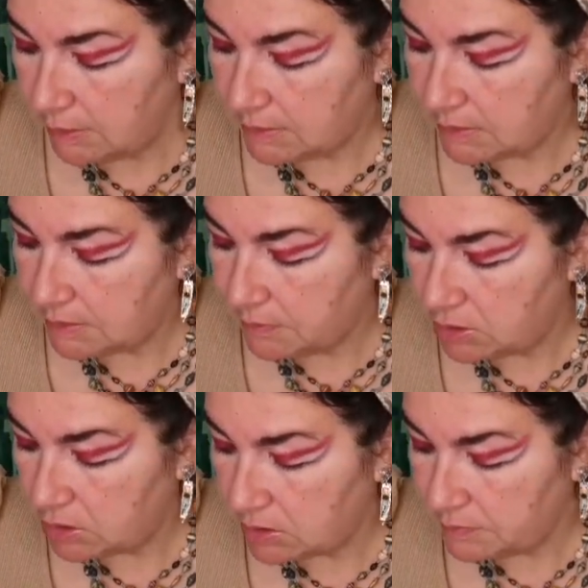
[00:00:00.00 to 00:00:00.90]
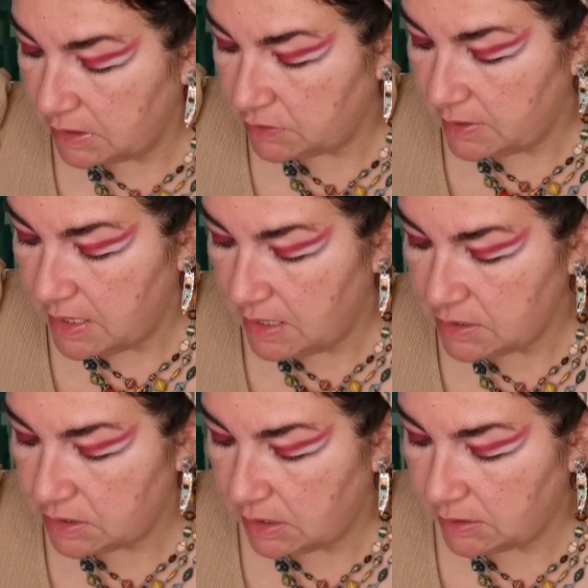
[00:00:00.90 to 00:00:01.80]
Another smudgy
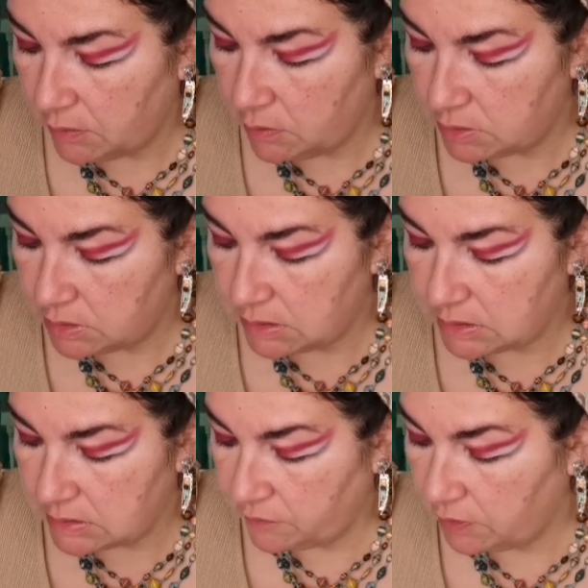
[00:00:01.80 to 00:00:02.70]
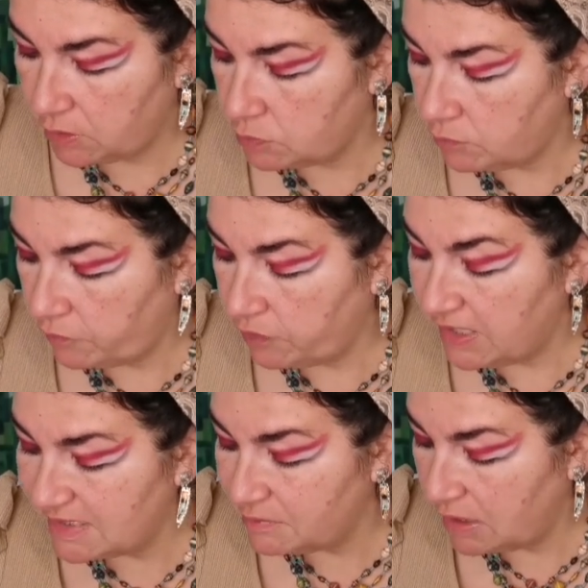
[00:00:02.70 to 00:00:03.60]
brush, and I will just
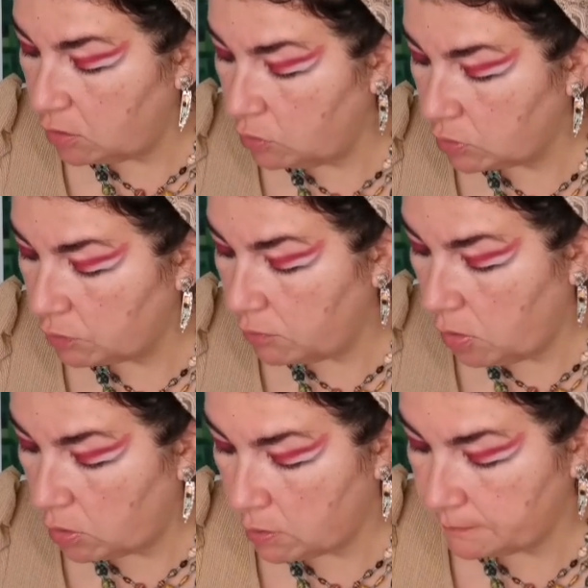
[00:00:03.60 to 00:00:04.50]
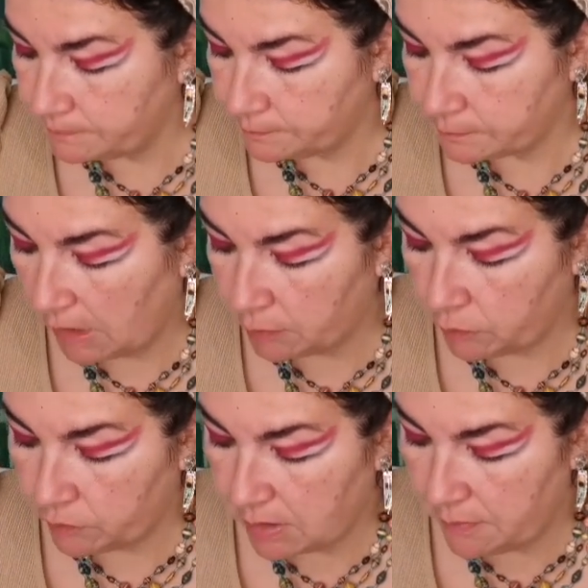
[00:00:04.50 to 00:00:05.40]
finesse my look more
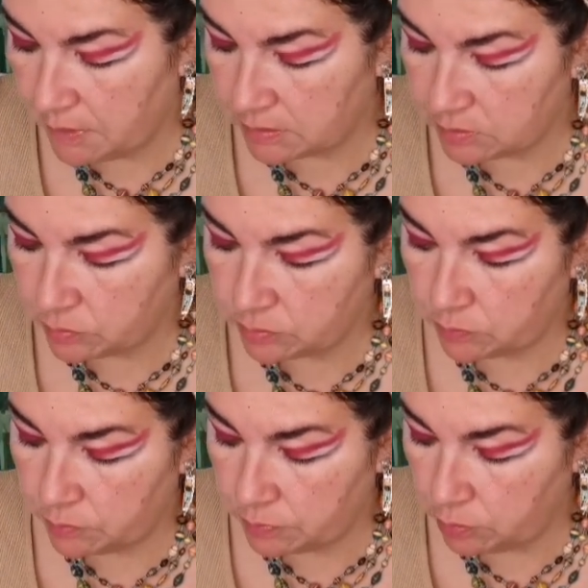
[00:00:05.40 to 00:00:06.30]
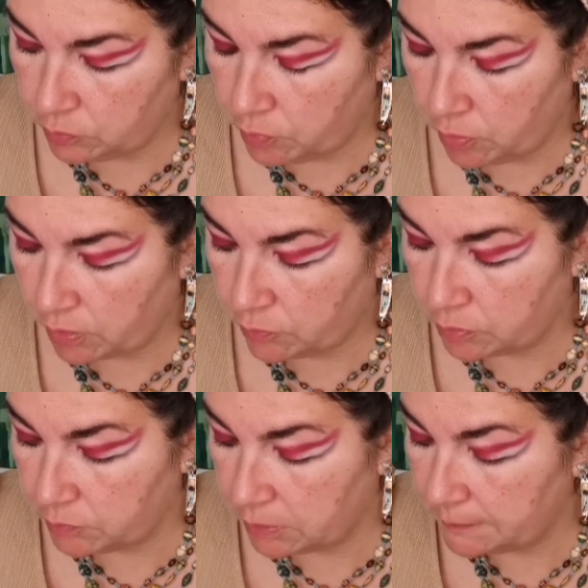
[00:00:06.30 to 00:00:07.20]
out of camera, so you will be not boring
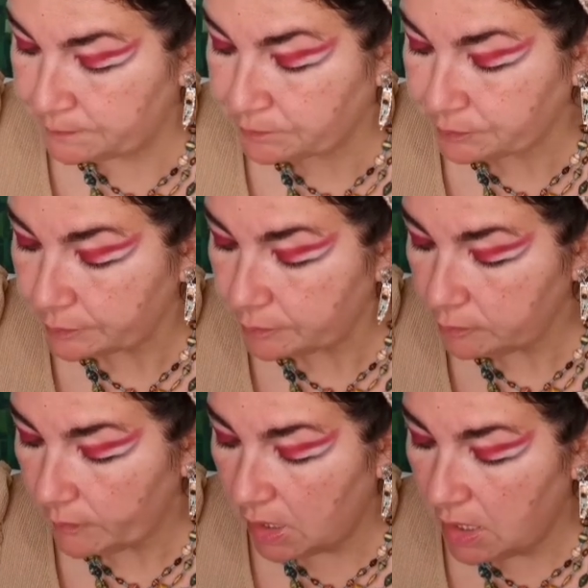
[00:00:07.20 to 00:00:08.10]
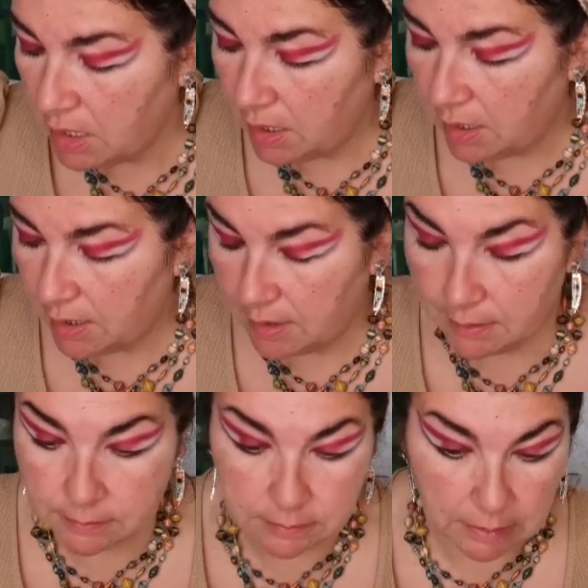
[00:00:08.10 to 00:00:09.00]
with me,
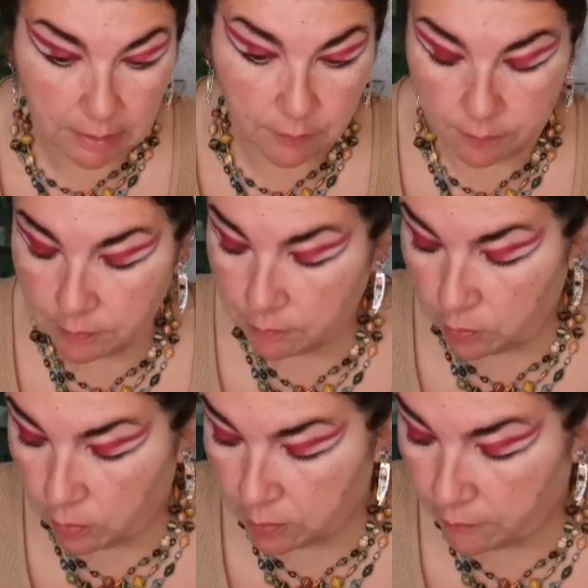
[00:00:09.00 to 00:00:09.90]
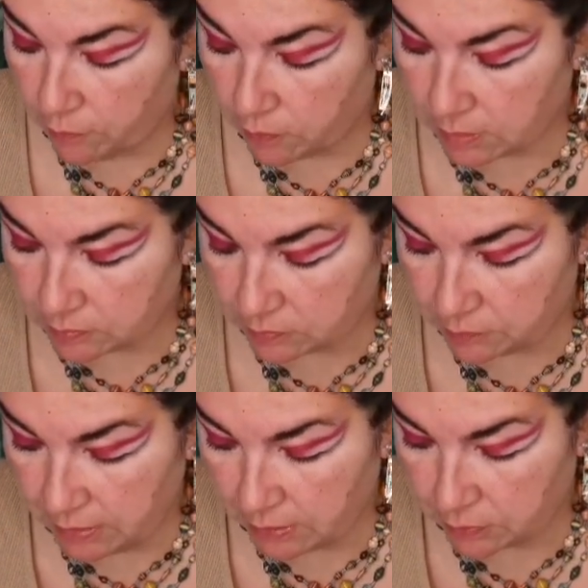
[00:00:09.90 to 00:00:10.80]
and I will be more focused
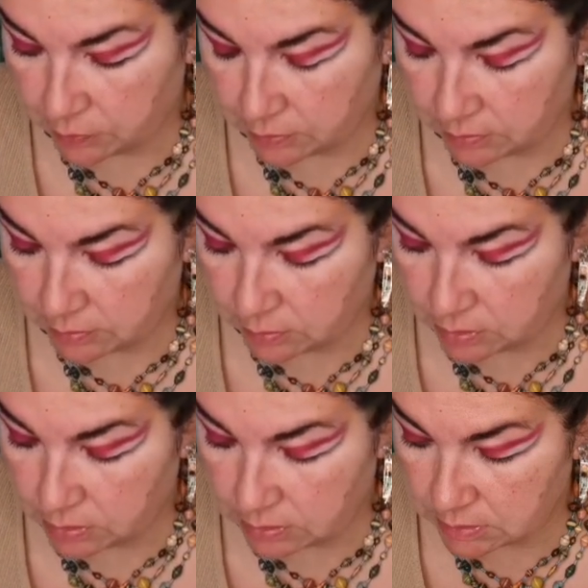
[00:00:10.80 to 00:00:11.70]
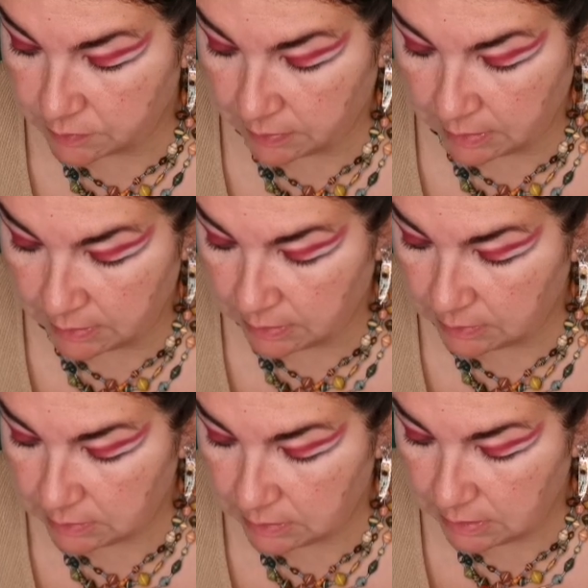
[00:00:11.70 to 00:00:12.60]
on playing with this gorgeous
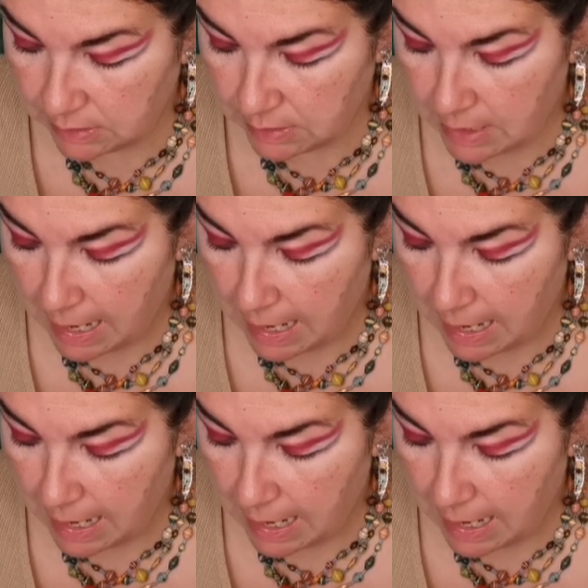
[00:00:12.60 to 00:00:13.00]
palette